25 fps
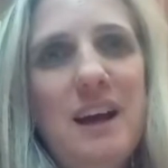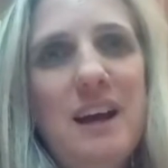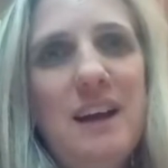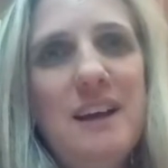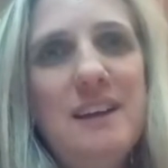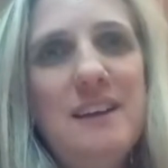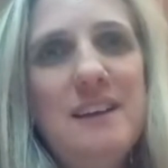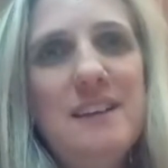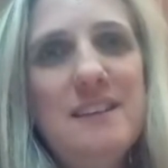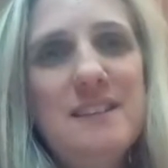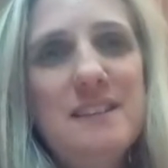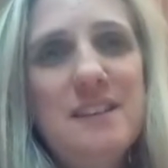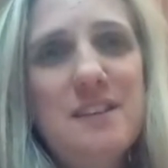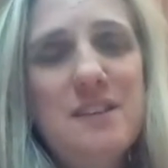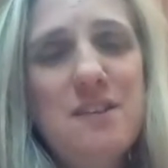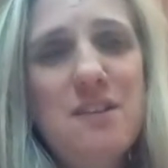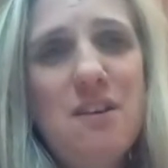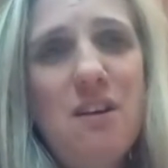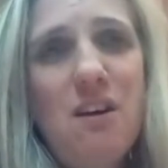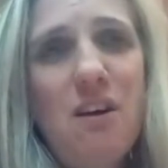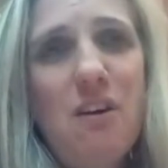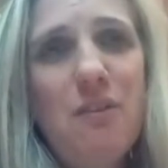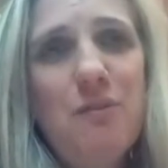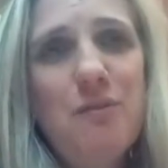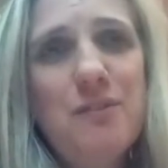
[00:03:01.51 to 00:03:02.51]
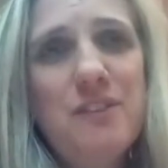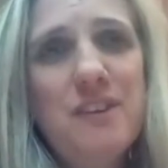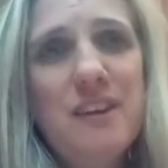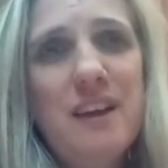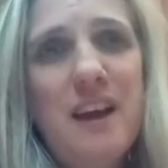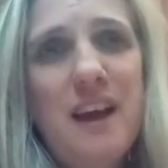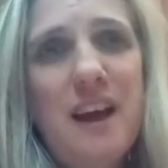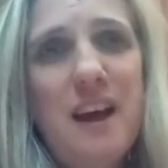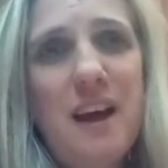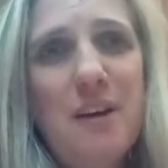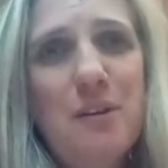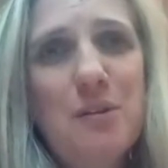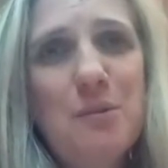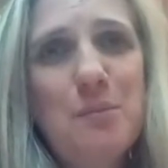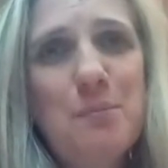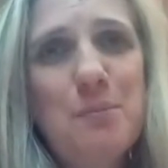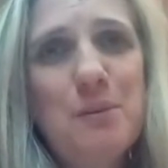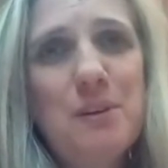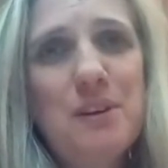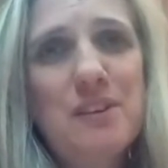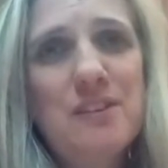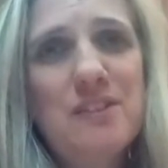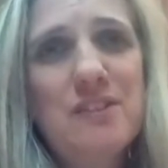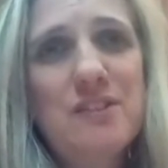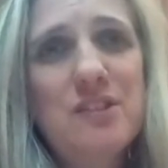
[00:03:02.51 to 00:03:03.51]
is enough to help
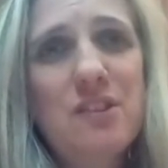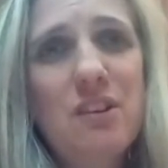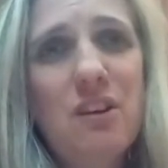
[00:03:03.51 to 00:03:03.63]
us to